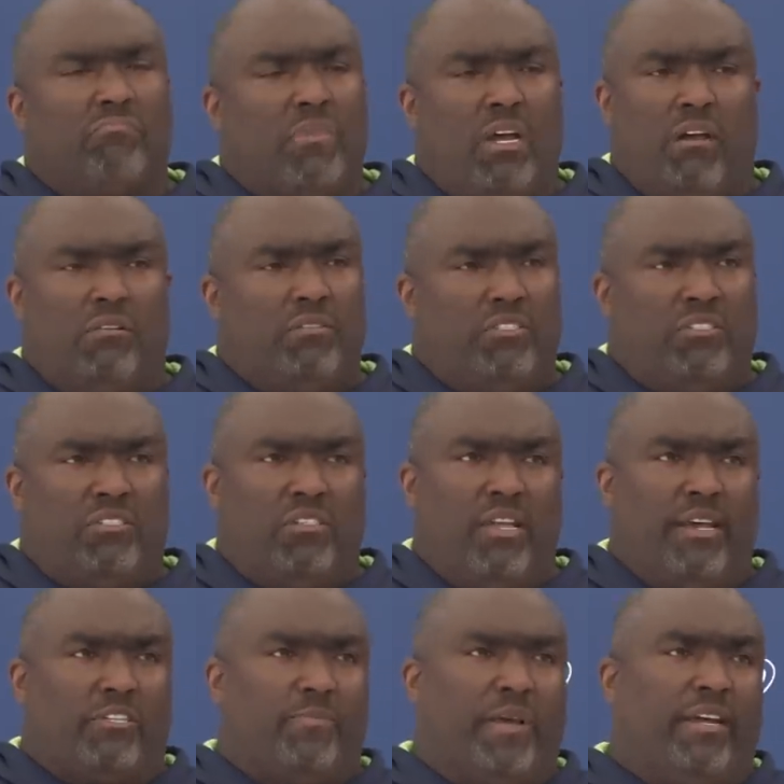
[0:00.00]
no, just
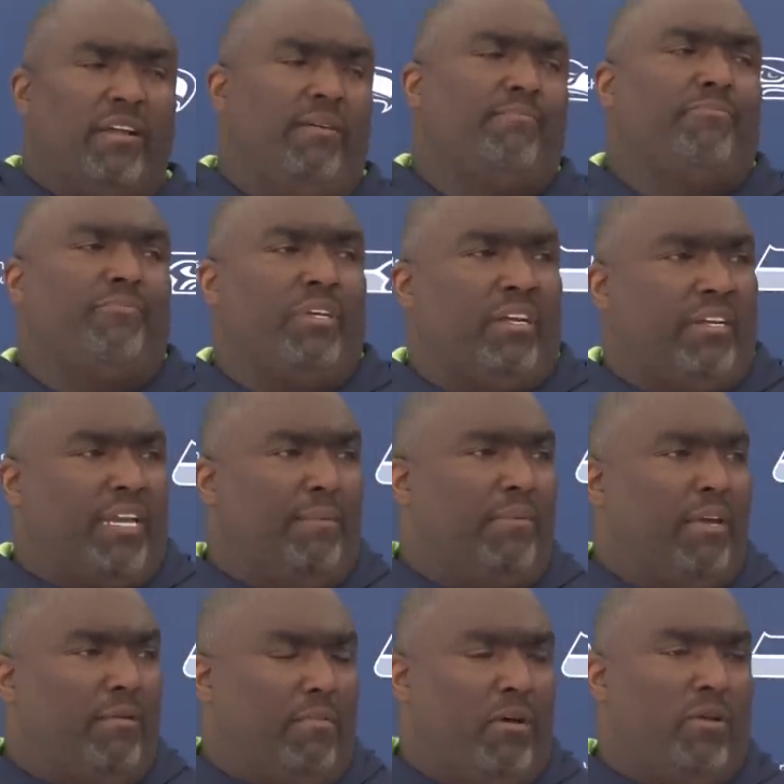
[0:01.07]
next man up. You got to keep
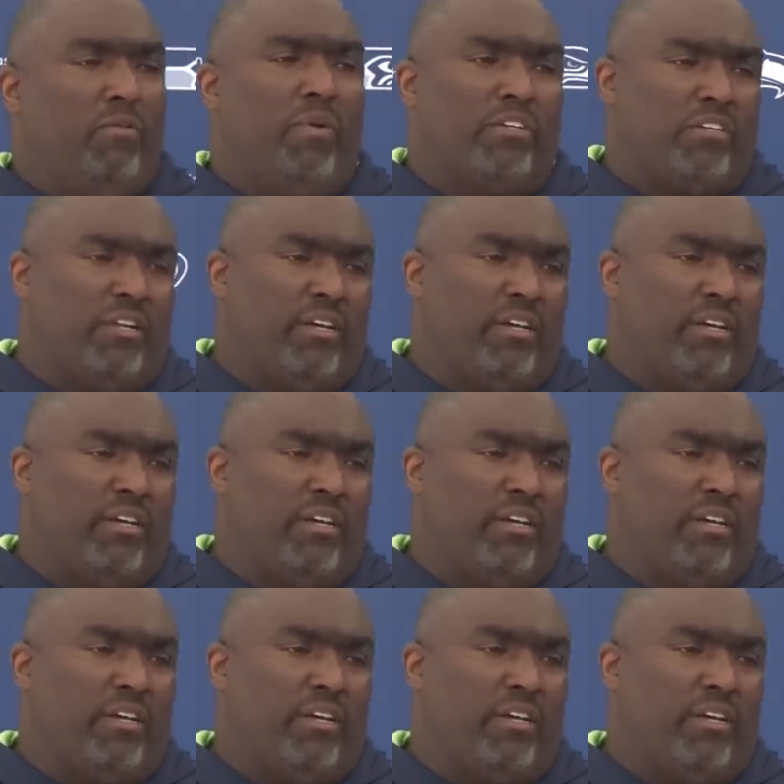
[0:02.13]
getting the rest of the